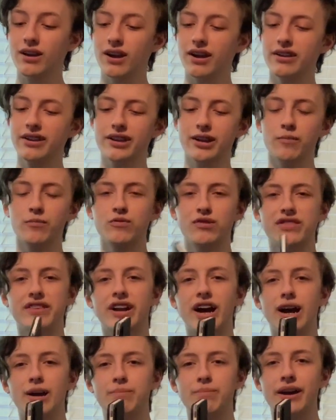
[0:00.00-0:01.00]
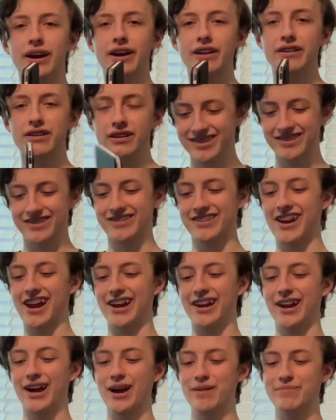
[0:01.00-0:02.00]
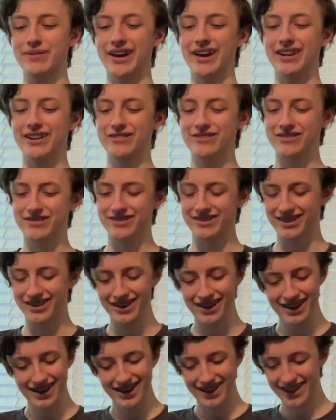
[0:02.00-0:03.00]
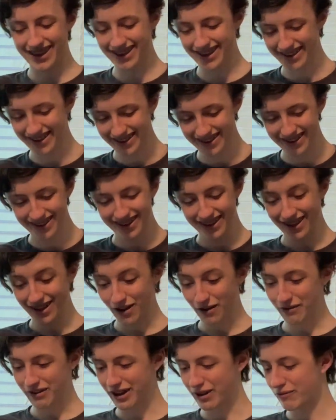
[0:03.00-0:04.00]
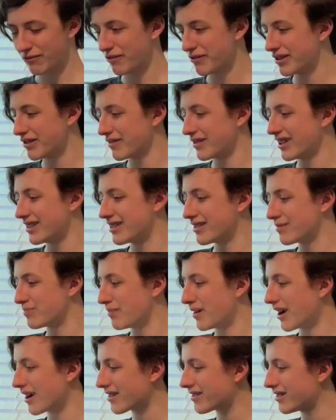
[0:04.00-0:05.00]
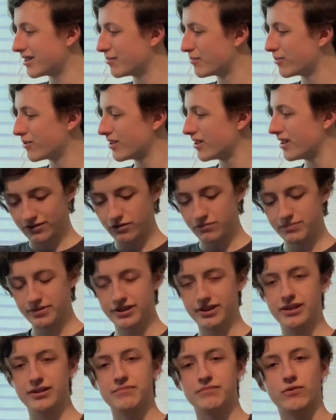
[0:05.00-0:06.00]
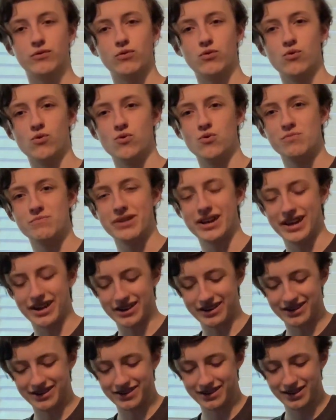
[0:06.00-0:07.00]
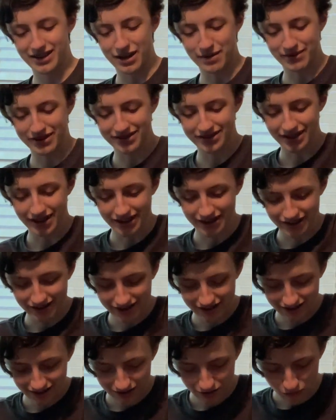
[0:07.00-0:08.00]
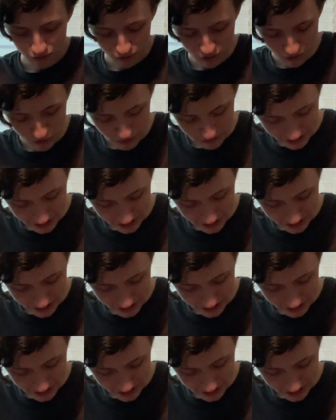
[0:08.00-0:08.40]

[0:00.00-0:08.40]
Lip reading: on. It comes with an iPad. This is not an iPad. It's just the... Okay, well, we don't need this box anymore. Let's open it up. Ooh, man. I'm excited. Ooh,